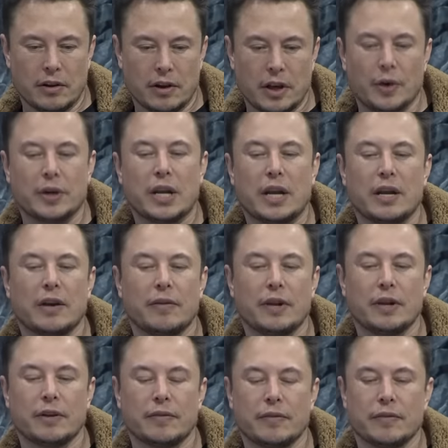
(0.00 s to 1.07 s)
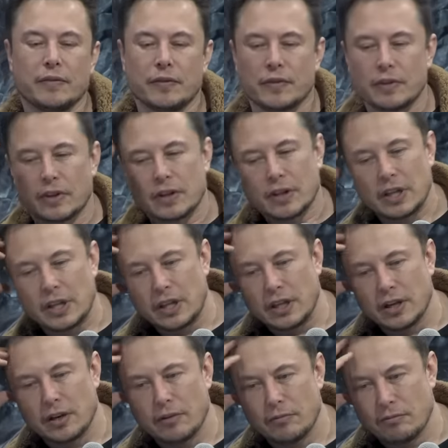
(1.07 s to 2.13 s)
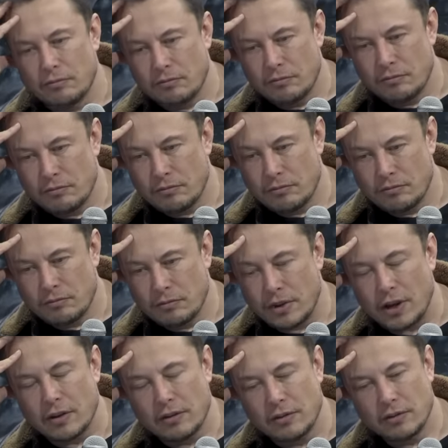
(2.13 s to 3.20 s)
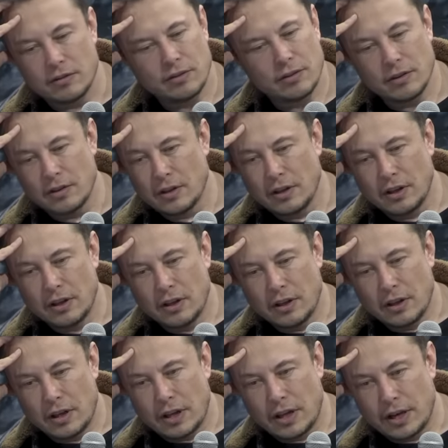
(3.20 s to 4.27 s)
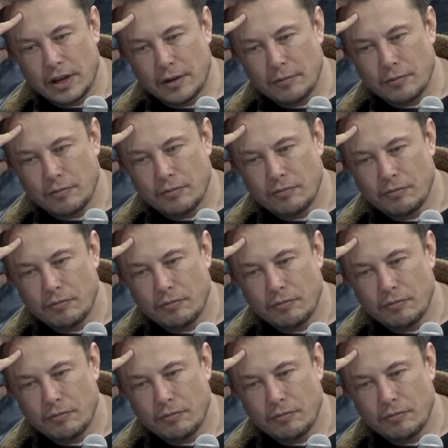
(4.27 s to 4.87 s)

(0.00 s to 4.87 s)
you know, the um, yeah. Um,